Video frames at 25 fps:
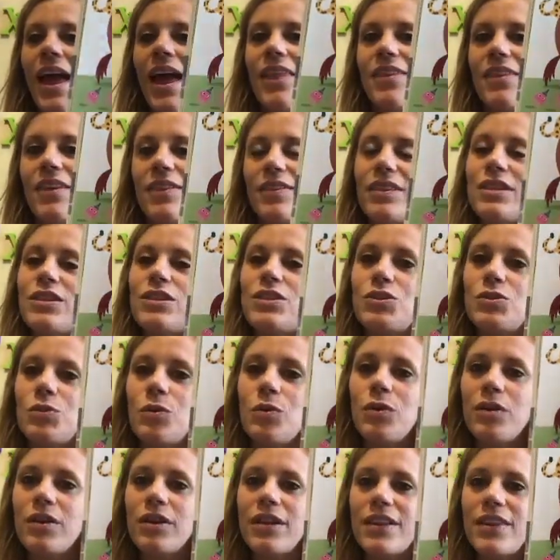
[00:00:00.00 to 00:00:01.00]
and then the
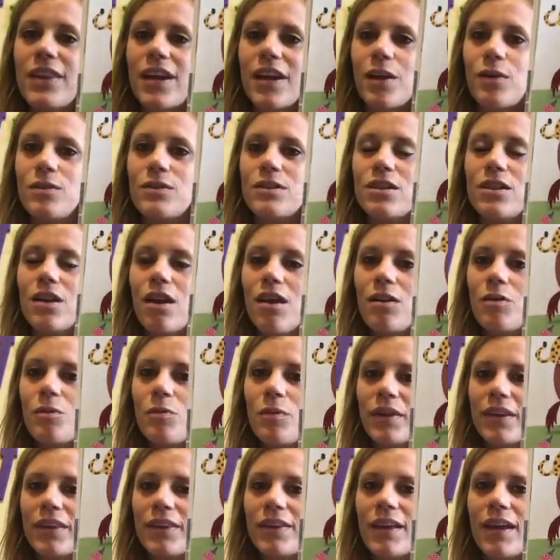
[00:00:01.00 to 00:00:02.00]
story that goes along
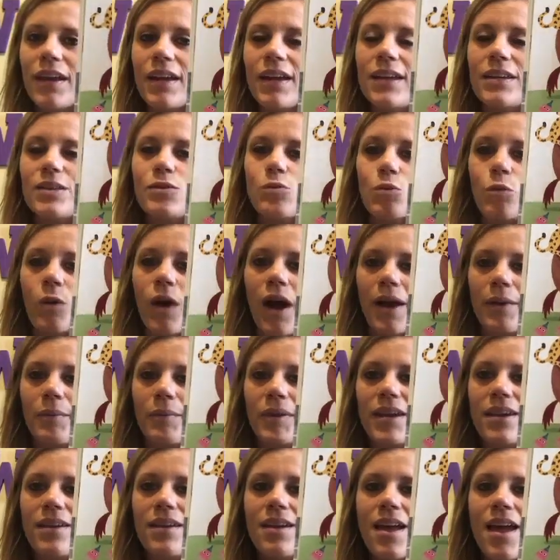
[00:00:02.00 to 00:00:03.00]
with it is
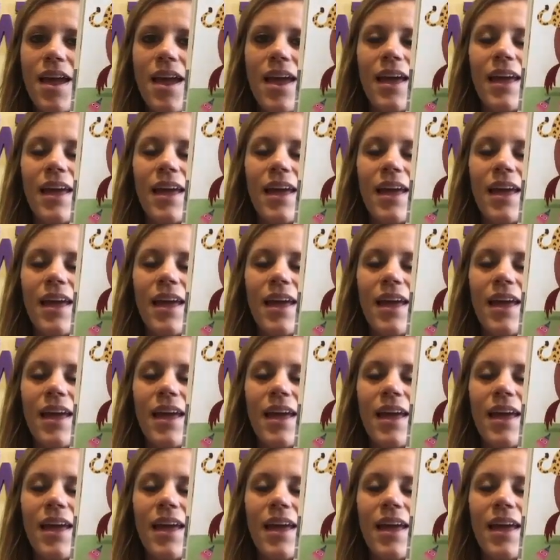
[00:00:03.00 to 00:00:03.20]
rhyming,